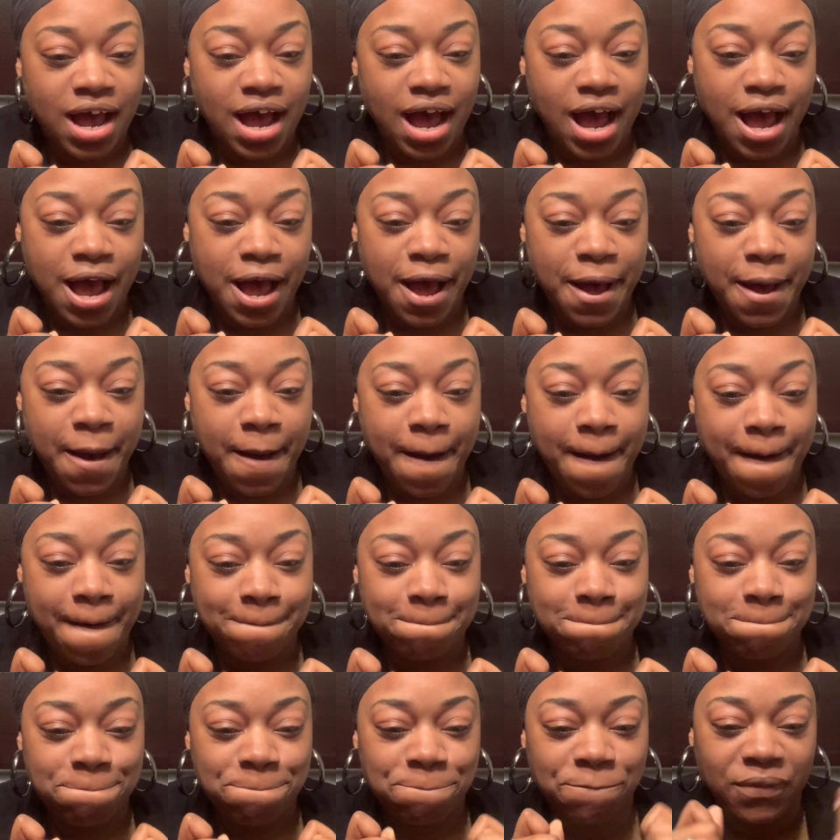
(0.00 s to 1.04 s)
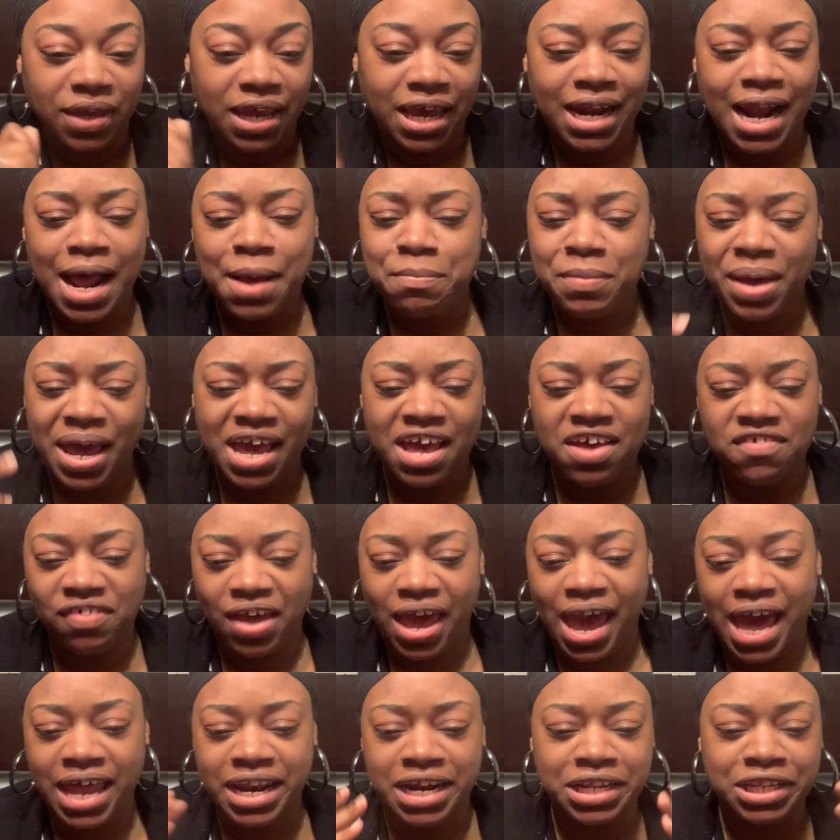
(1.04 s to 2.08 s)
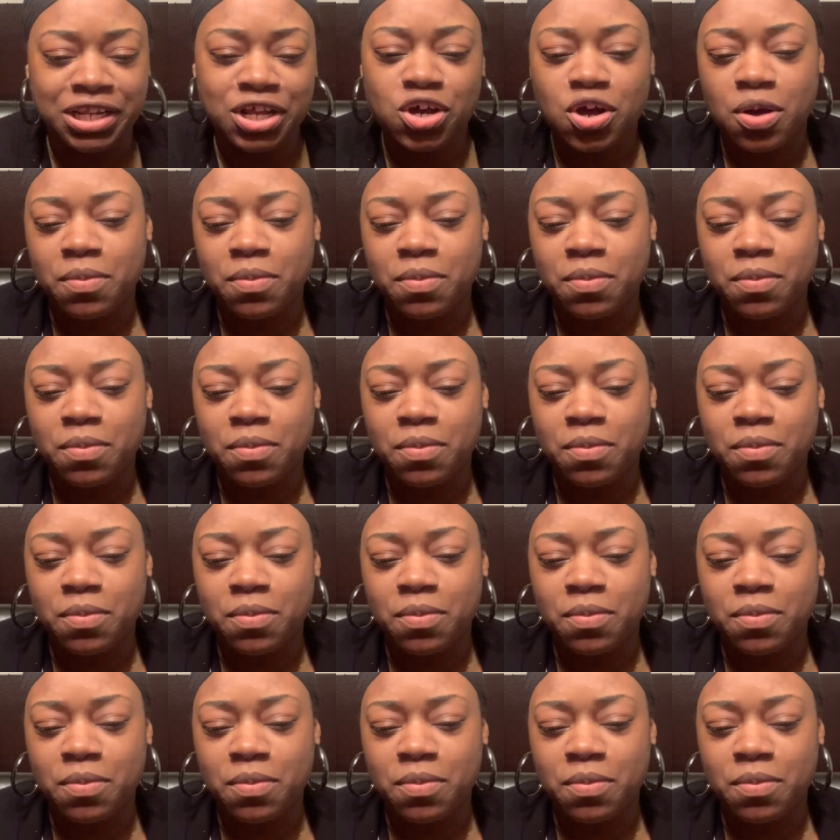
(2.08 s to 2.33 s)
And I may have had a look